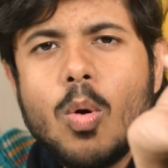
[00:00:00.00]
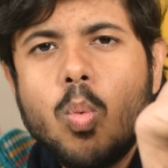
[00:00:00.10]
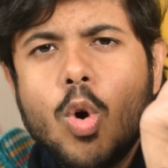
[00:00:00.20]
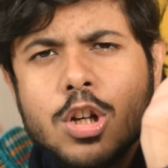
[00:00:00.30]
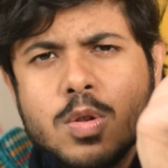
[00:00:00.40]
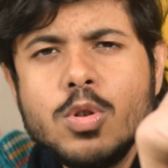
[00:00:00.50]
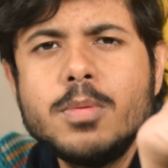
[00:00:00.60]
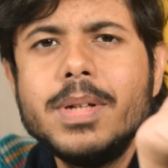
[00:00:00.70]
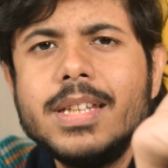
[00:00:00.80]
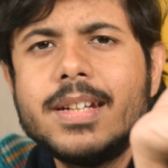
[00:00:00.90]
what
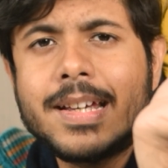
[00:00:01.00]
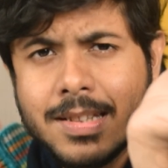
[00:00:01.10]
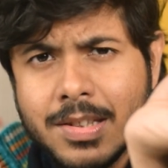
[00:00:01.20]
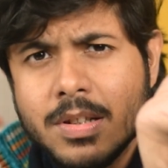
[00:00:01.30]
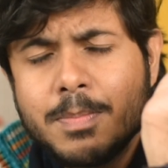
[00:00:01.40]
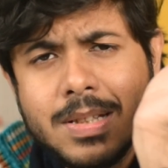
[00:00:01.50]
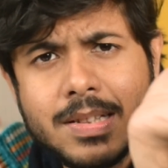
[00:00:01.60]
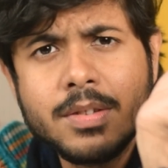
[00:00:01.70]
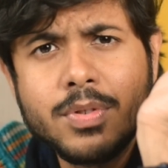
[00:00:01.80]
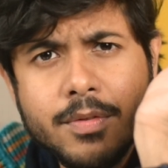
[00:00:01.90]
would be the necessary
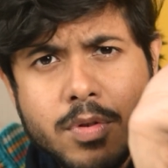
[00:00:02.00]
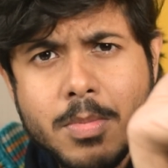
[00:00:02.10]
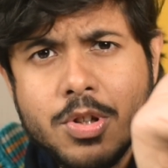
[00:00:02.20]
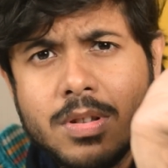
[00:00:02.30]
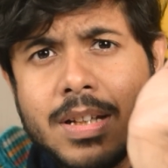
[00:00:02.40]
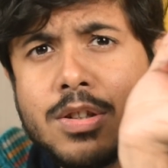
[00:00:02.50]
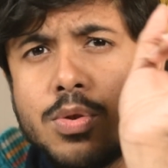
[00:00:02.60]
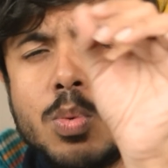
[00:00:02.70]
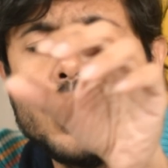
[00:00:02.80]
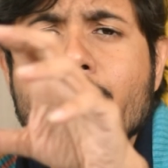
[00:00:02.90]
pieces of information that
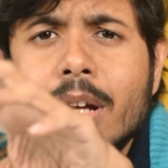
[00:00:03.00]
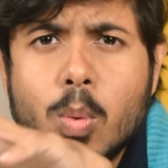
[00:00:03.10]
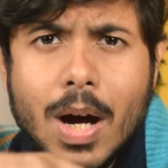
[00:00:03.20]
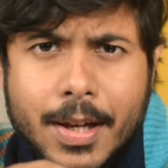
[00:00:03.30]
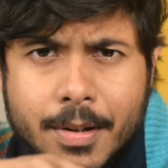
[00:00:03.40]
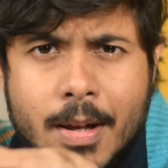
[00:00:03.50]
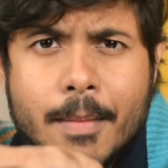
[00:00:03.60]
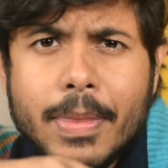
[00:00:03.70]
you would require